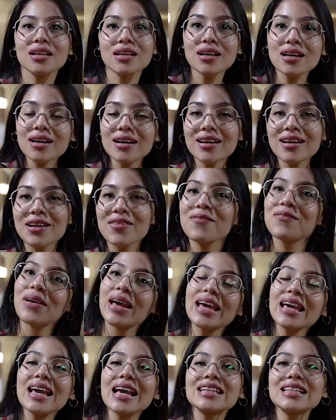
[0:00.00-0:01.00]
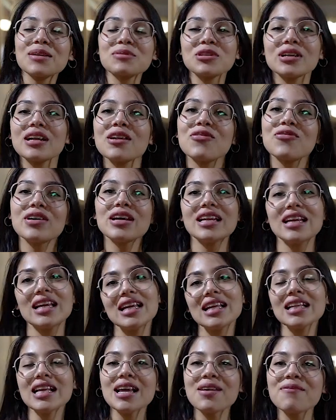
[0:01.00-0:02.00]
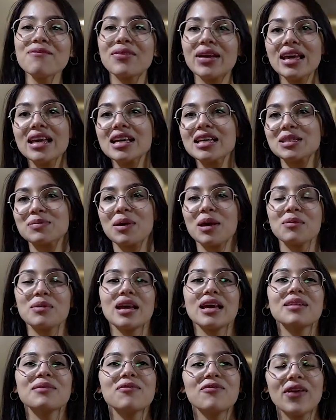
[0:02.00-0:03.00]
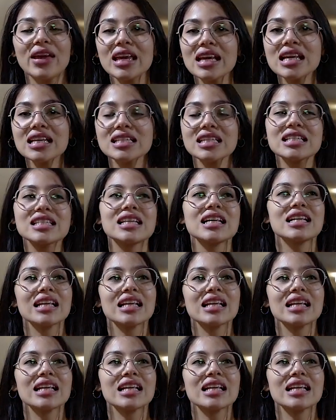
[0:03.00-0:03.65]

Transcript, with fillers: good in That's Vegas. I'm trying to fit in in Vegas, baby. And Vegas is the